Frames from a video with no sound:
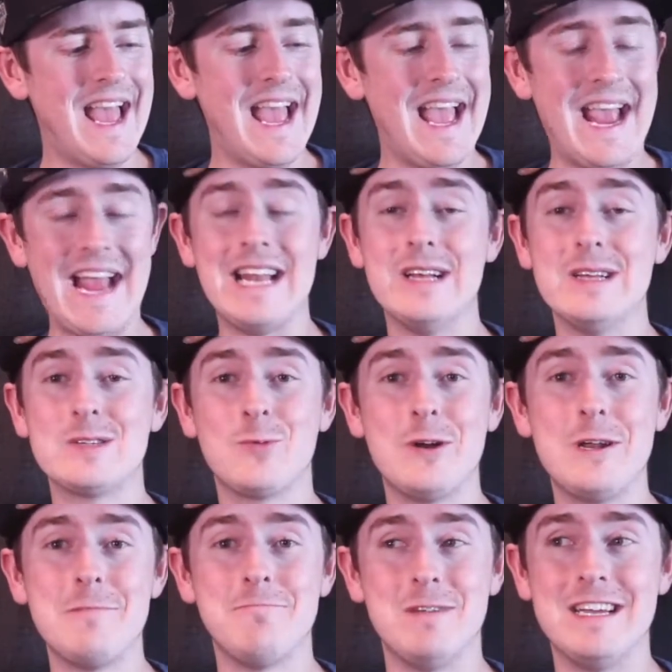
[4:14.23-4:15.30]
it is
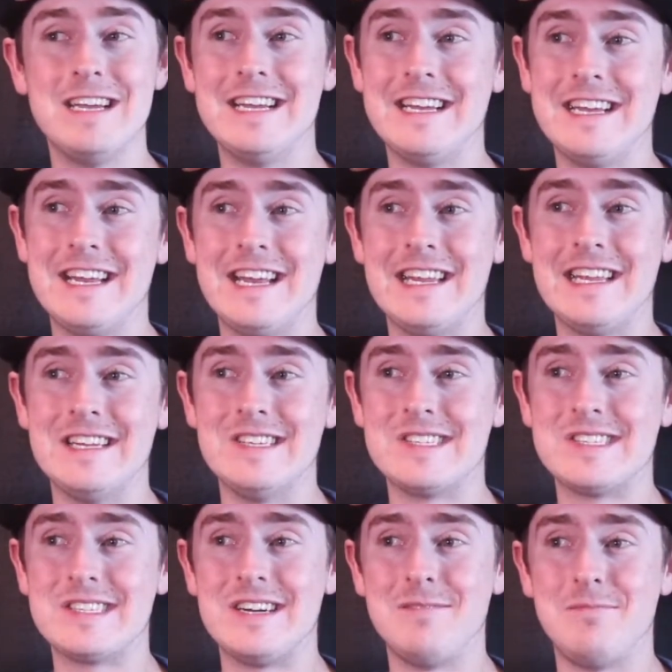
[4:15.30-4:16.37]
what it be. It
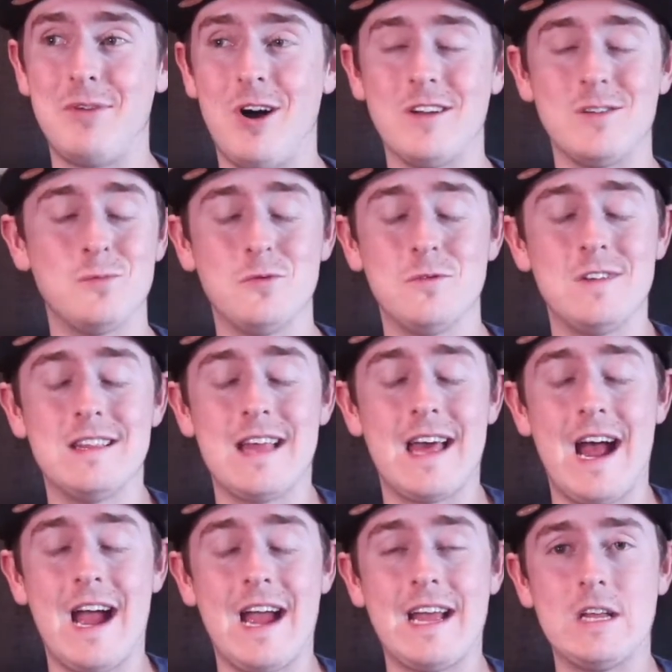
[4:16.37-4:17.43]
is a Bond movie that
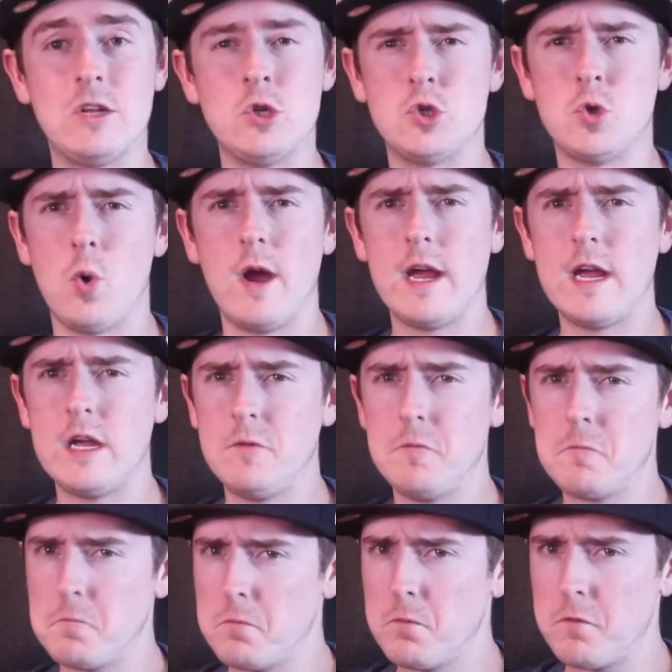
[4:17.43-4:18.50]
I enjoy
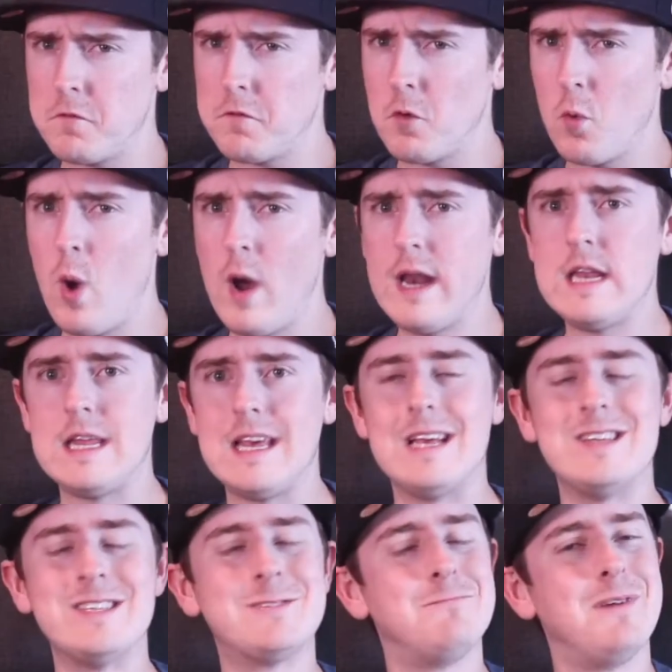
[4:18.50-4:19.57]
for what it
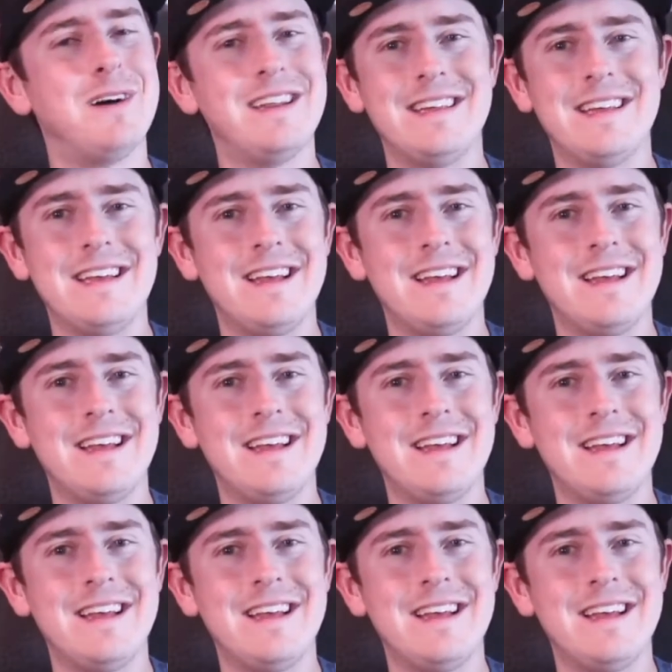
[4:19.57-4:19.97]
is, but